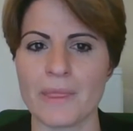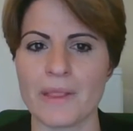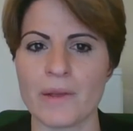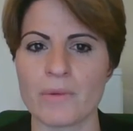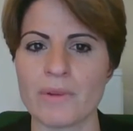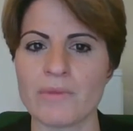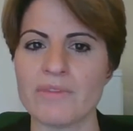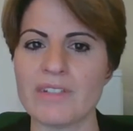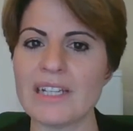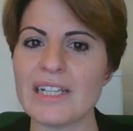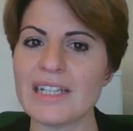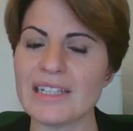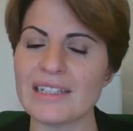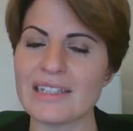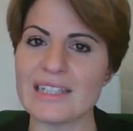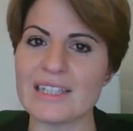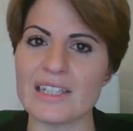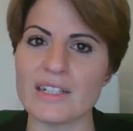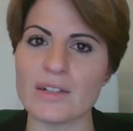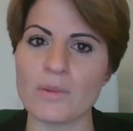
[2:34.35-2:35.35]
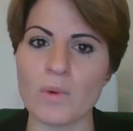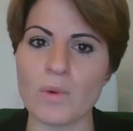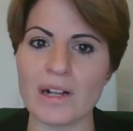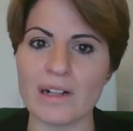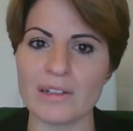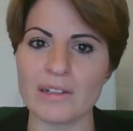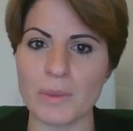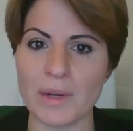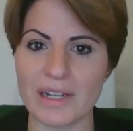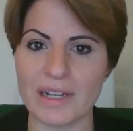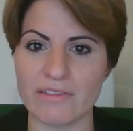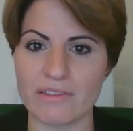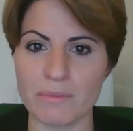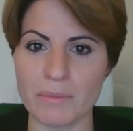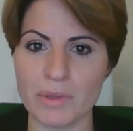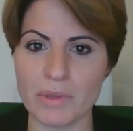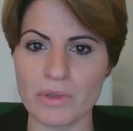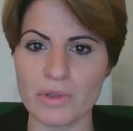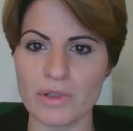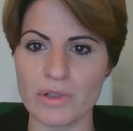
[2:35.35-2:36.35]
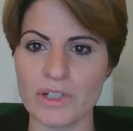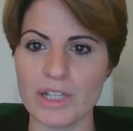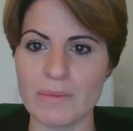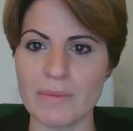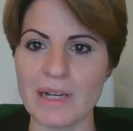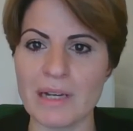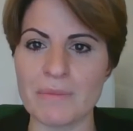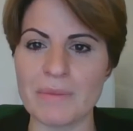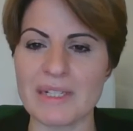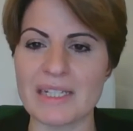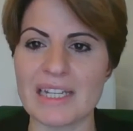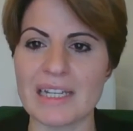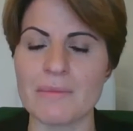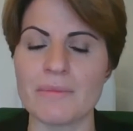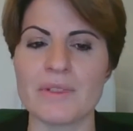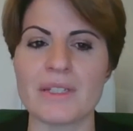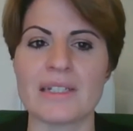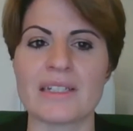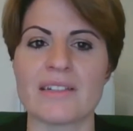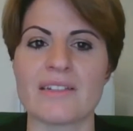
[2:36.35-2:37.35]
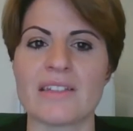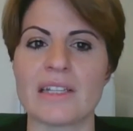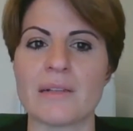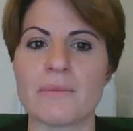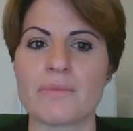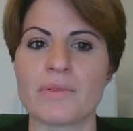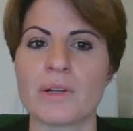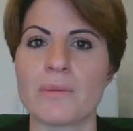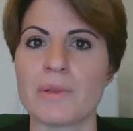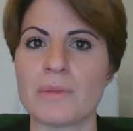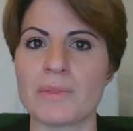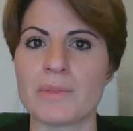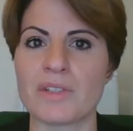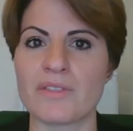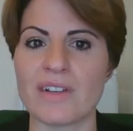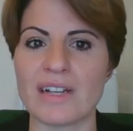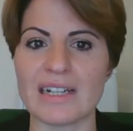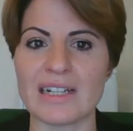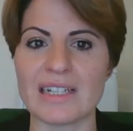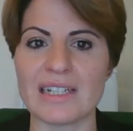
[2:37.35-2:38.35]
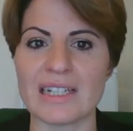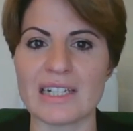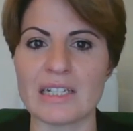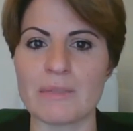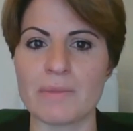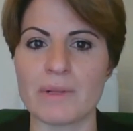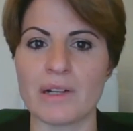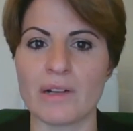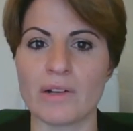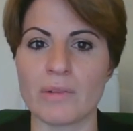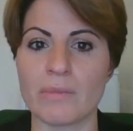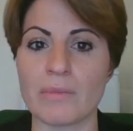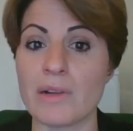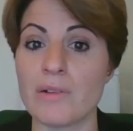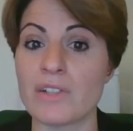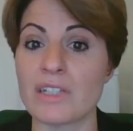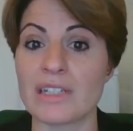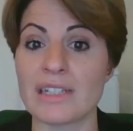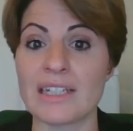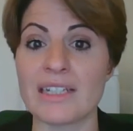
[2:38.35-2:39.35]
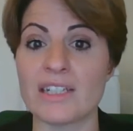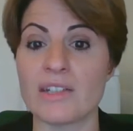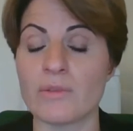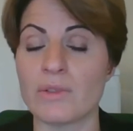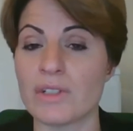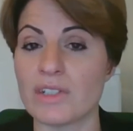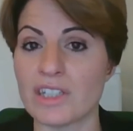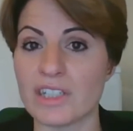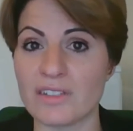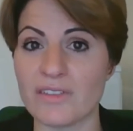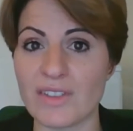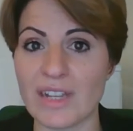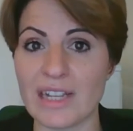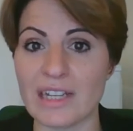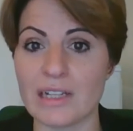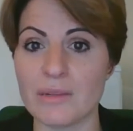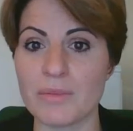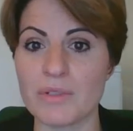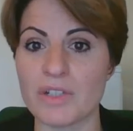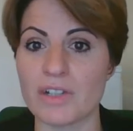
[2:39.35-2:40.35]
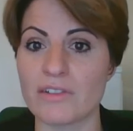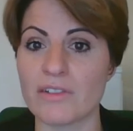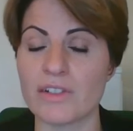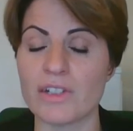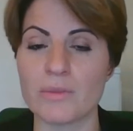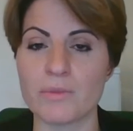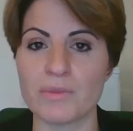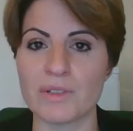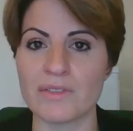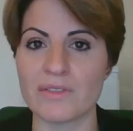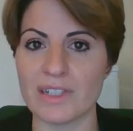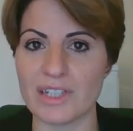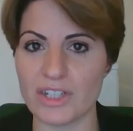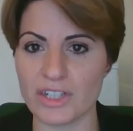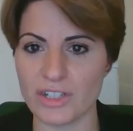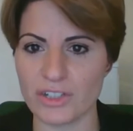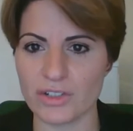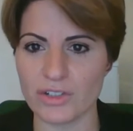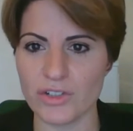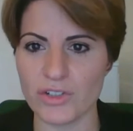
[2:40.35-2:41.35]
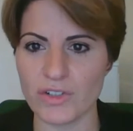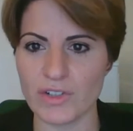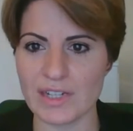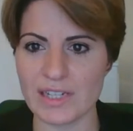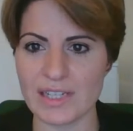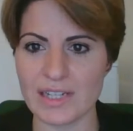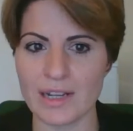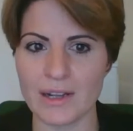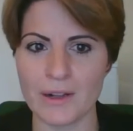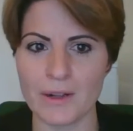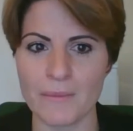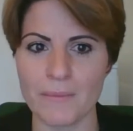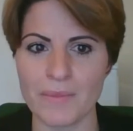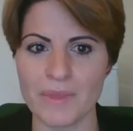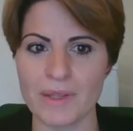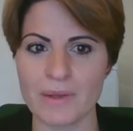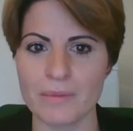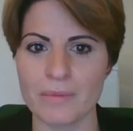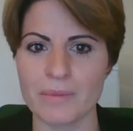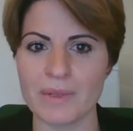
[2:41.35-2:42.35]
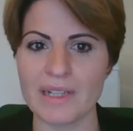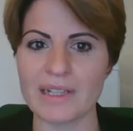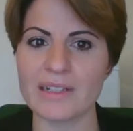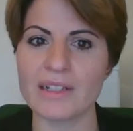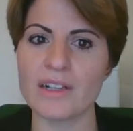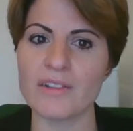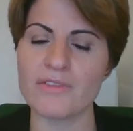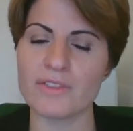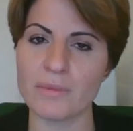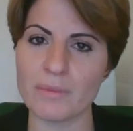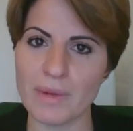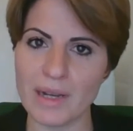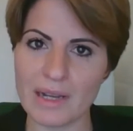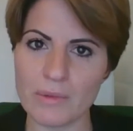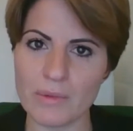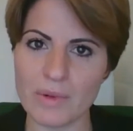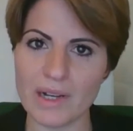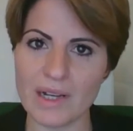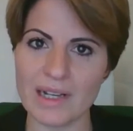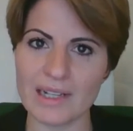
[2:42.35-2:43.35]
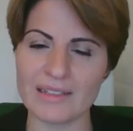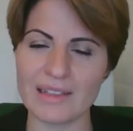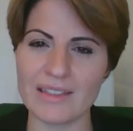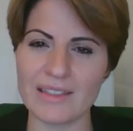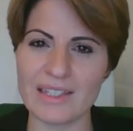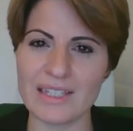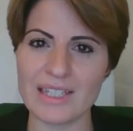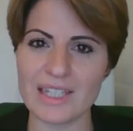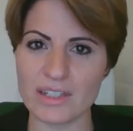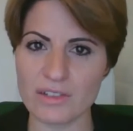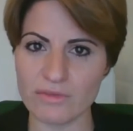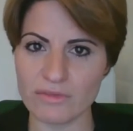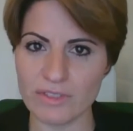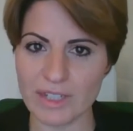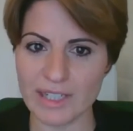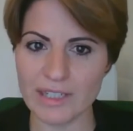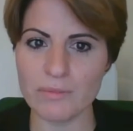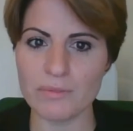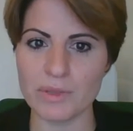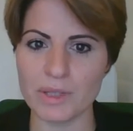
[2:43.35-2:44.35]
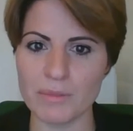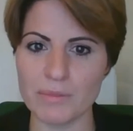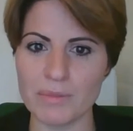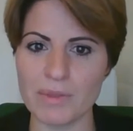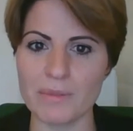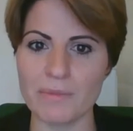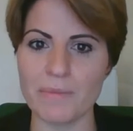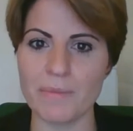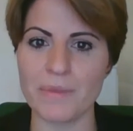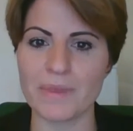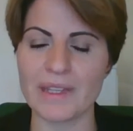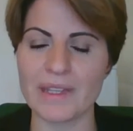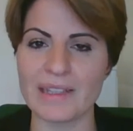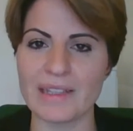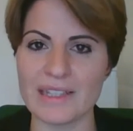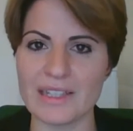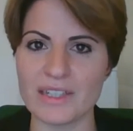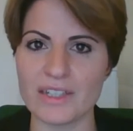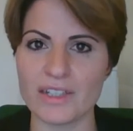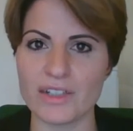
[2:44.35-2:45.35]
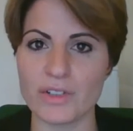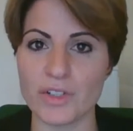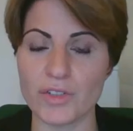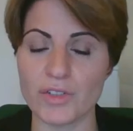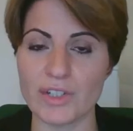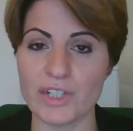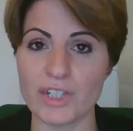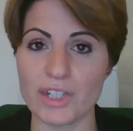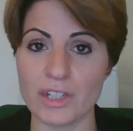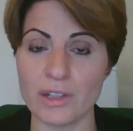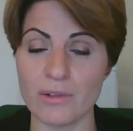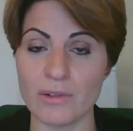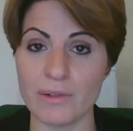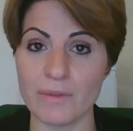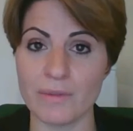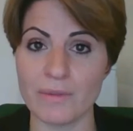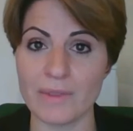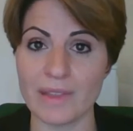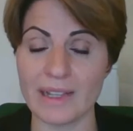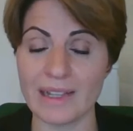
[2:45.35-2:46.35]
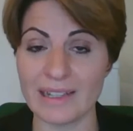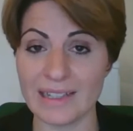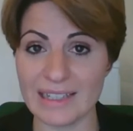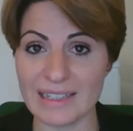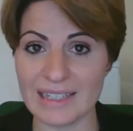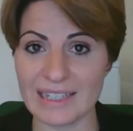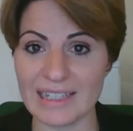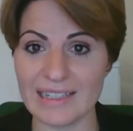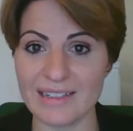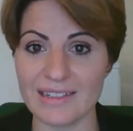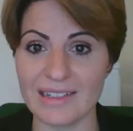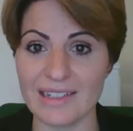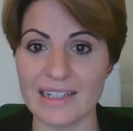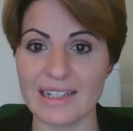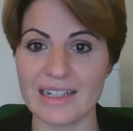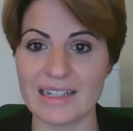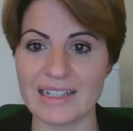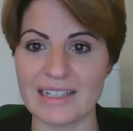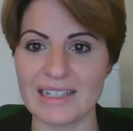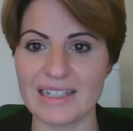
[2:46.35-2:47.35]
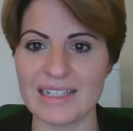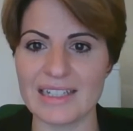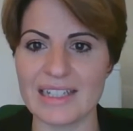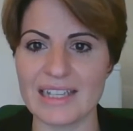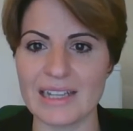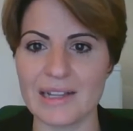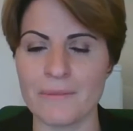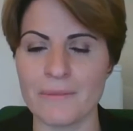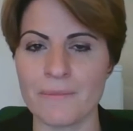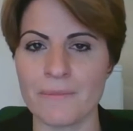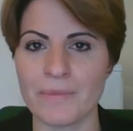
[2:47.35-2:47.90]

When reading this in a worldwide report, you might be tempted to think problems with access belong mostly to underdeveloped or underprivileged countries. But I know from my work that this is a real problem in this country too, and indeed in our city.